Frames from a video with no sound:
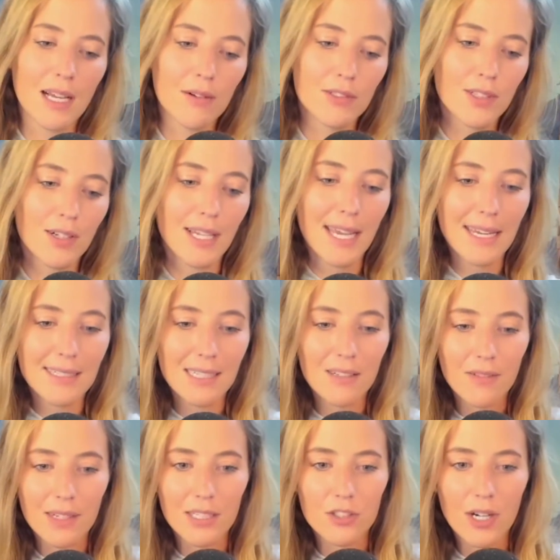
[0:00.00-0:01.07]
I was on an
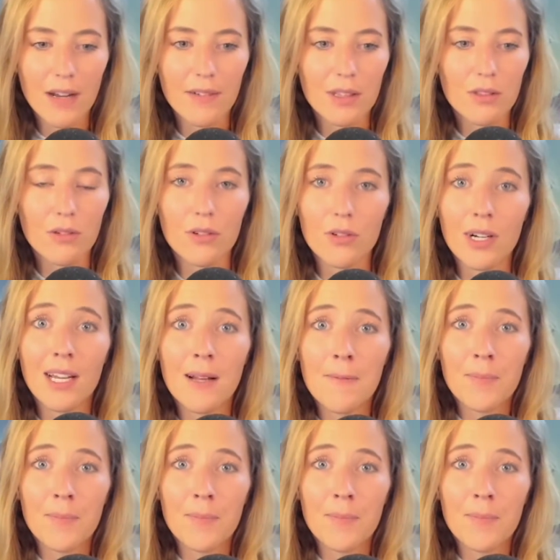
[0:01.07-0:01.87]
ATV driving through